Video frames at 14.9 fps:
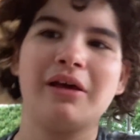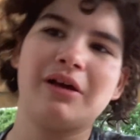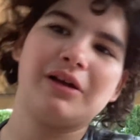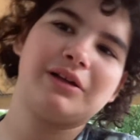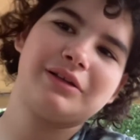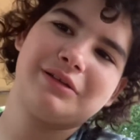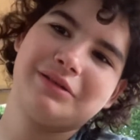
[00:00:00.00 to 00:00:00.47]

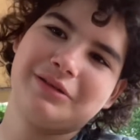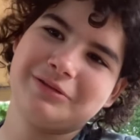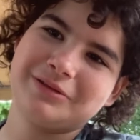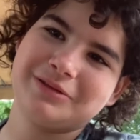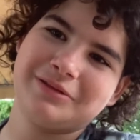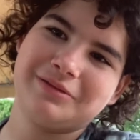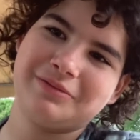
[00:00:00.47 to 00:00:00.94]
Uh,
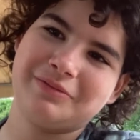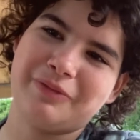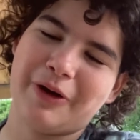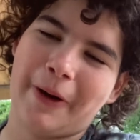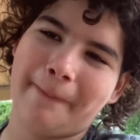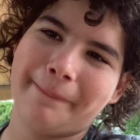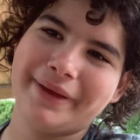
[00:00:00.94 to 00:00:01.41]

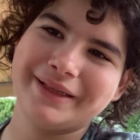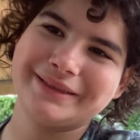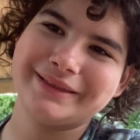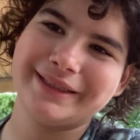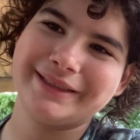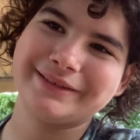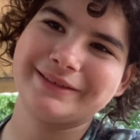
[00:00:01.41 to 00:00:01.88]

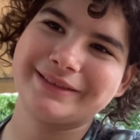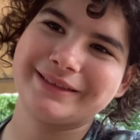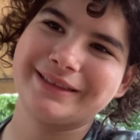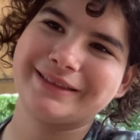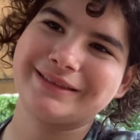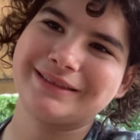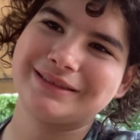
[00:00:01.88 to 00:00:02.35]
porpoises, which
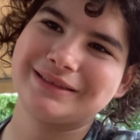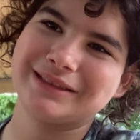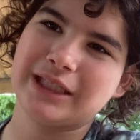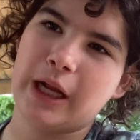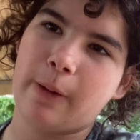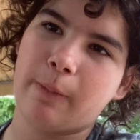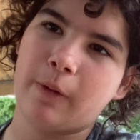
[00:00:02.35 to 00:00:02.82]
is
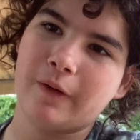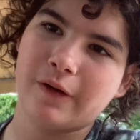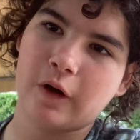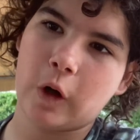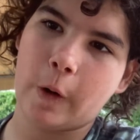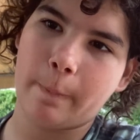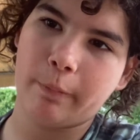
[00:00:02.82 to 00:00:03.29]

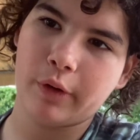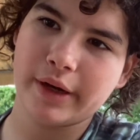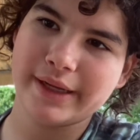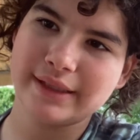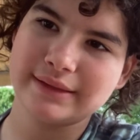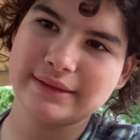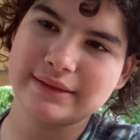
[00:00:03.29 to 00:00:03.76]
hot
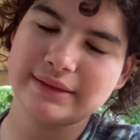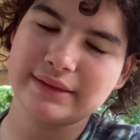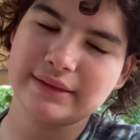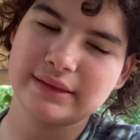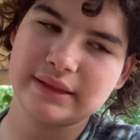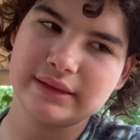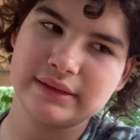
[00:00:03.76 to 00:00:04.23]
places,
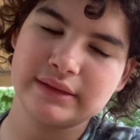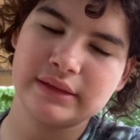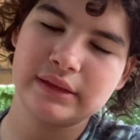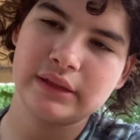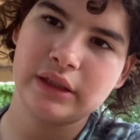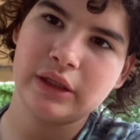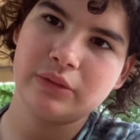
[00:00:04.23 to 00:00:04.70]

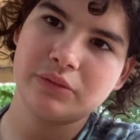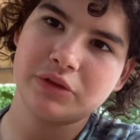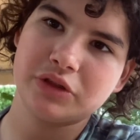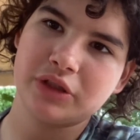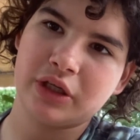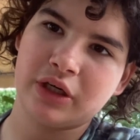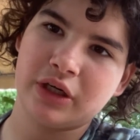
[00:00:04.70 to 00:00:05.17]

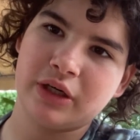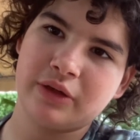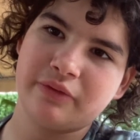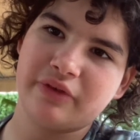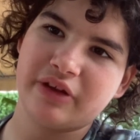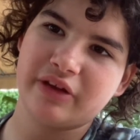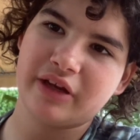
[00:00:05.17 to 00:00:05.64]
are
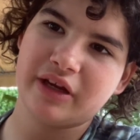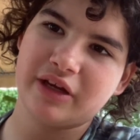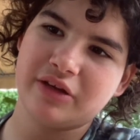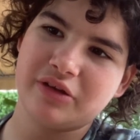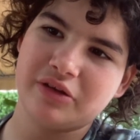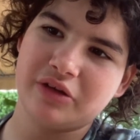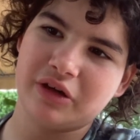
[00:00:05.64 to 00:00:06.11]
related
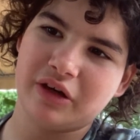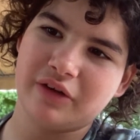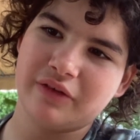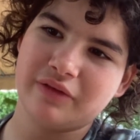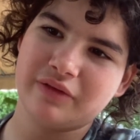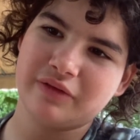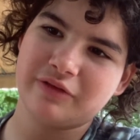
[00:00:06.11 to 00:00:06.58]
to dog
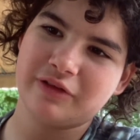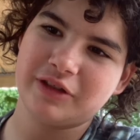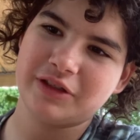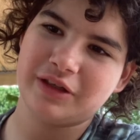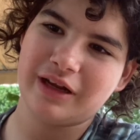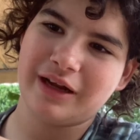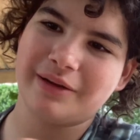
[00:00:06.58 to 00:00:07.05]

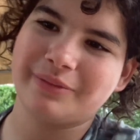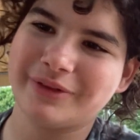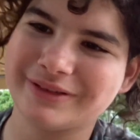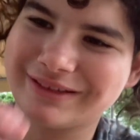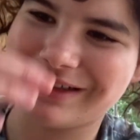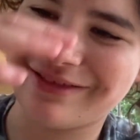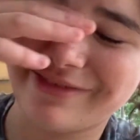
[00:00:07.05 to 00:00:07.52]
animals are